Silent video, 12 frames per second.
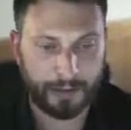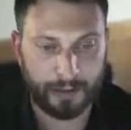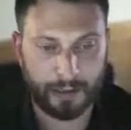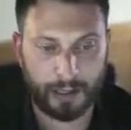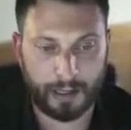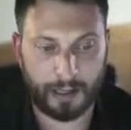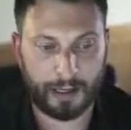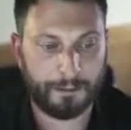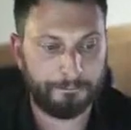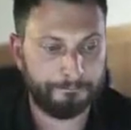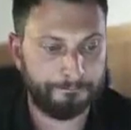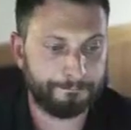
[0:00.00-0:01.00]

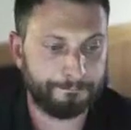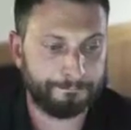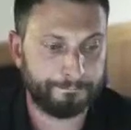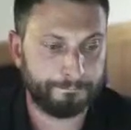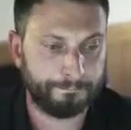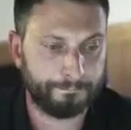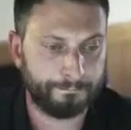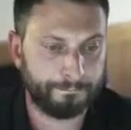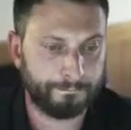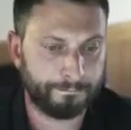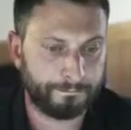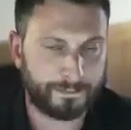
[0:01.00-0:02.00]

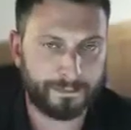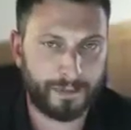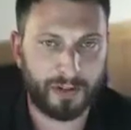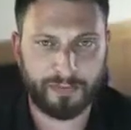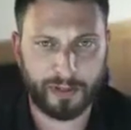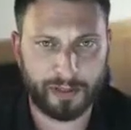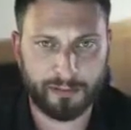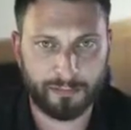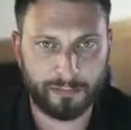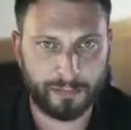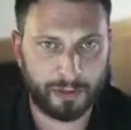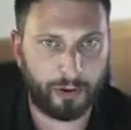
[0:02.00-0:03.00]
They're fun.
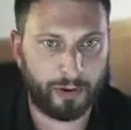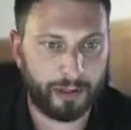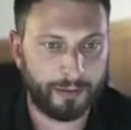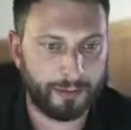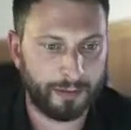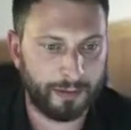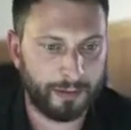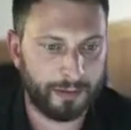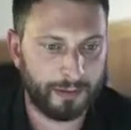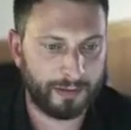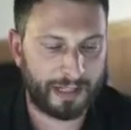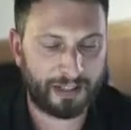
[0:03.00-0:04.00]
They're all right.
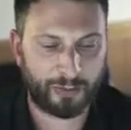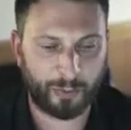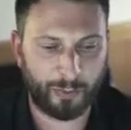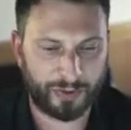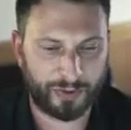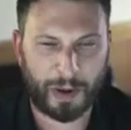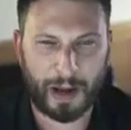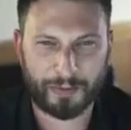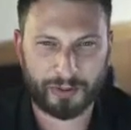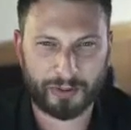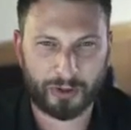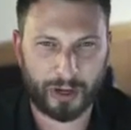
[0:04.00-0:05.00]
Last one was a
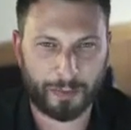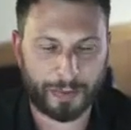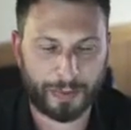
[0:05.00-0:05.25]
popsicle company.